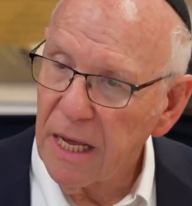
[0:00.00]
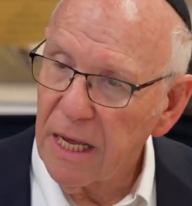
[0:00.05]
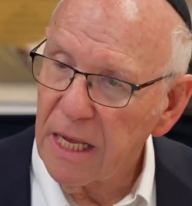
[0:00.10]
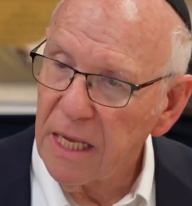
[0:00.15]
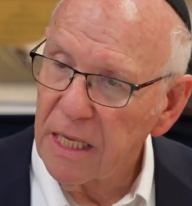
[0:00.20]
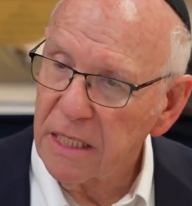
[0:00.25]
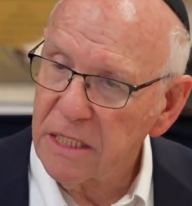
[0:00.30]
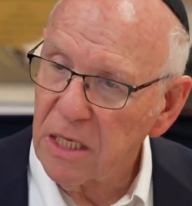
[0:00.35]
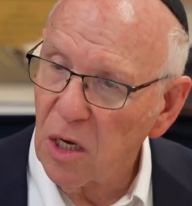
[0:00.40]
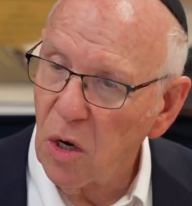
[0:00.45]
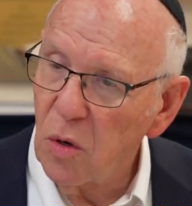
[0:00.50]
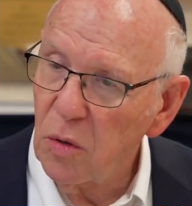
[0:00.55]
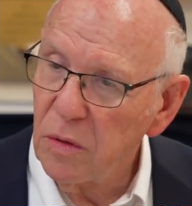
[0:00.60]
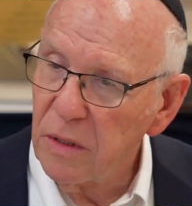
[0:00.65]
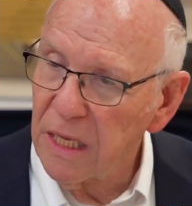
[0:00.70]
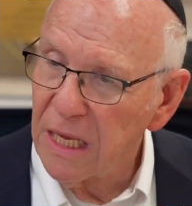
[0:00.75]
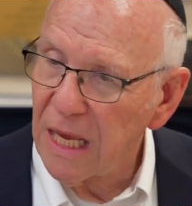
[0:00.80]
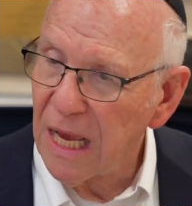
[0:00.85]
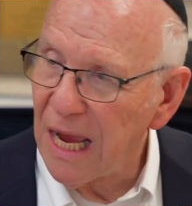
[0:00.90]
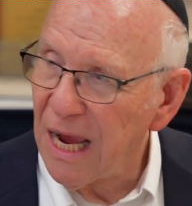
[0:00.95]
It's
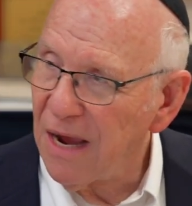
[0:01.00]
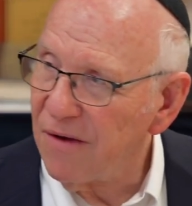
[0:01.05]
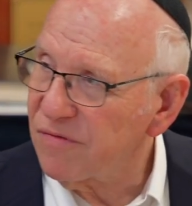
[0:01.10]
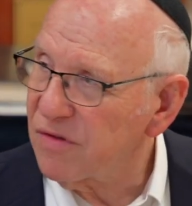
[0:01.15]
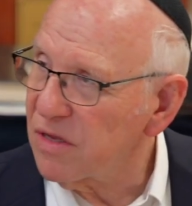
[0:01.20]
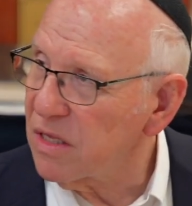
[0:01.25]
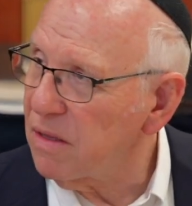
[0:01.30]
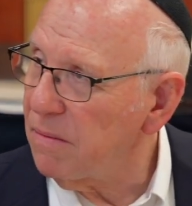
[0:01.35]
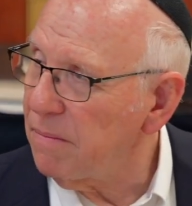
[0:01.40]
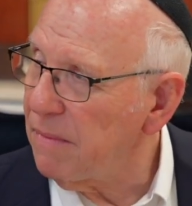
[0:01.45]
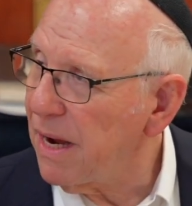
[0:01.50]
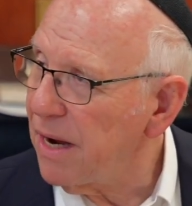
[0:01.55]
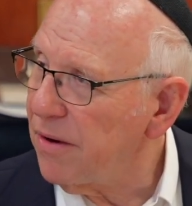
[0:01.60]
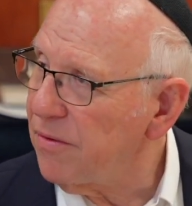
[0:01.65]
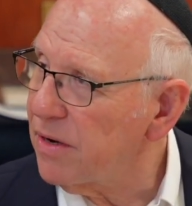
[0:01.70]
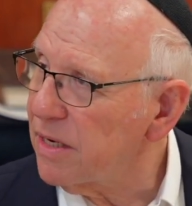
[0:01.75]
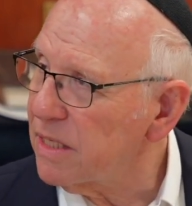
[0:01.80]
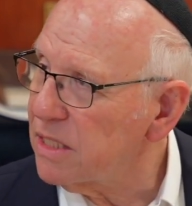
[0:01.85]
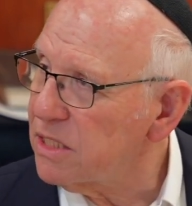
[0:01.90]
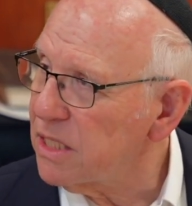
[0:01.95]
only after the
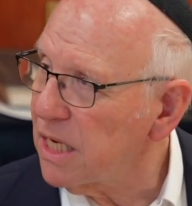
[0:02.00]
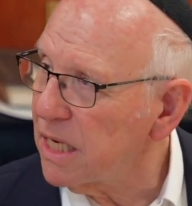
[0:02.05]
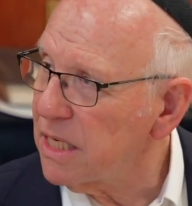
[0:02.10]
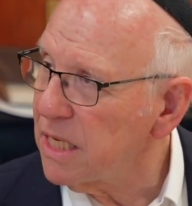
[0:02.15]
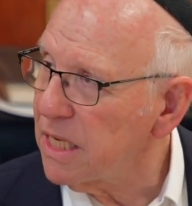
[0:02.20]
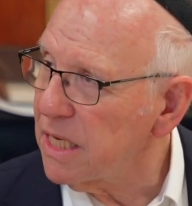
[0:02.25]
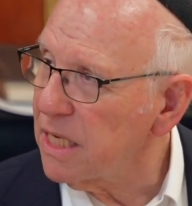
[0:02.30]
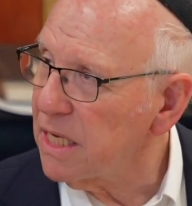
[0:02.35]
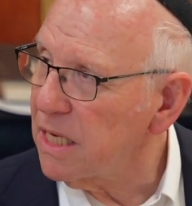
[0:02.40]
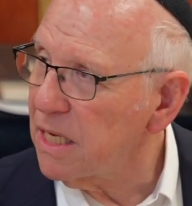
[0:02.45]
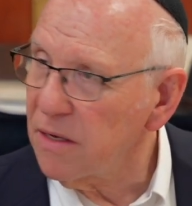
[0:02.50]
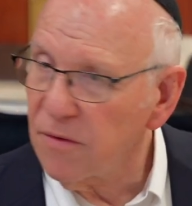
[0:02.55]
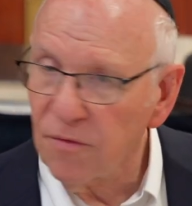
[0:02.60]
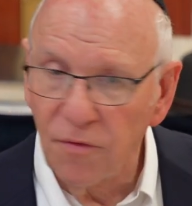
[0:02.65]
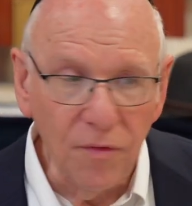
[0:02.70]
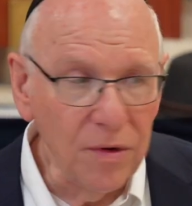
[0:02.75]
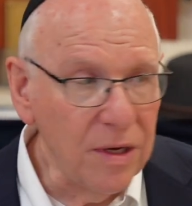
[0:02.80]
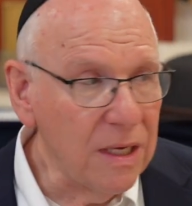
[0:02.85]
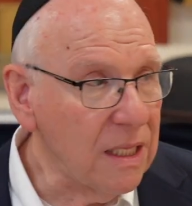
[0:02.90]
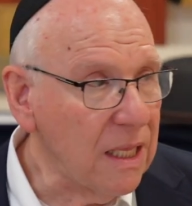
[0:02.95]
marriage that he
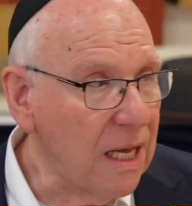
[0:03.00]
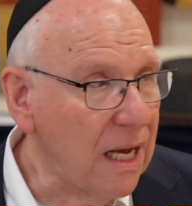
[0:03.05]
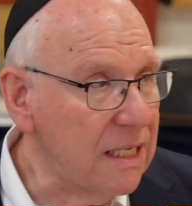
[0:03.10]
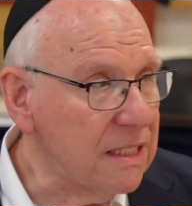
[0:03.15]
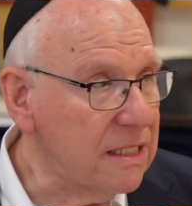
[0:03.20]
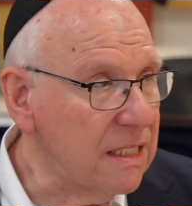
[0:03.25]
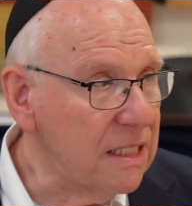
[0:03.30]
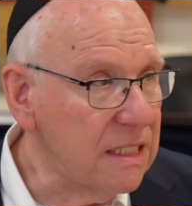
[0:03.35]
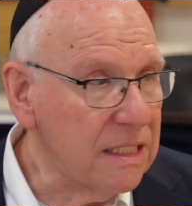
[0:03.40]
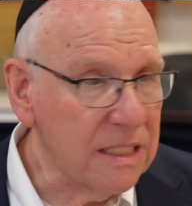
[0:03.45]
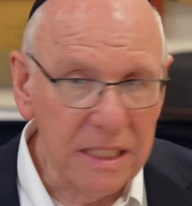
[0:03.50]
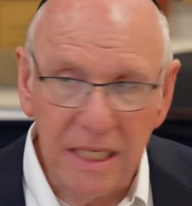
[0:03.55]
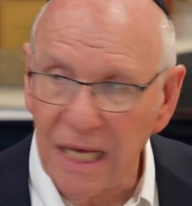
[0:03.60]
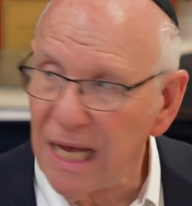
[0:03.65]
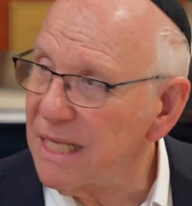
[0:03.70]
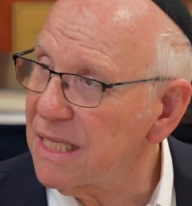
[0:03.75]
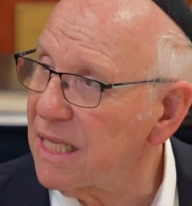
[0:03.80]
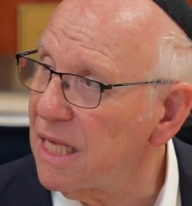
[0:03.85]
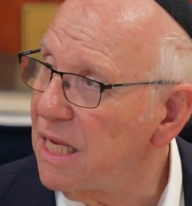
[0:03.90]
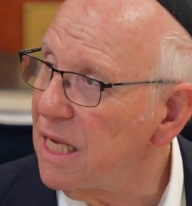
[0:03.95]
realizes
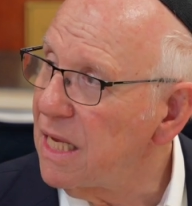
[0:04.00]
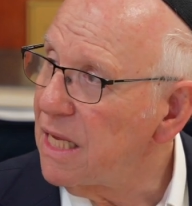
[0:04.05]
that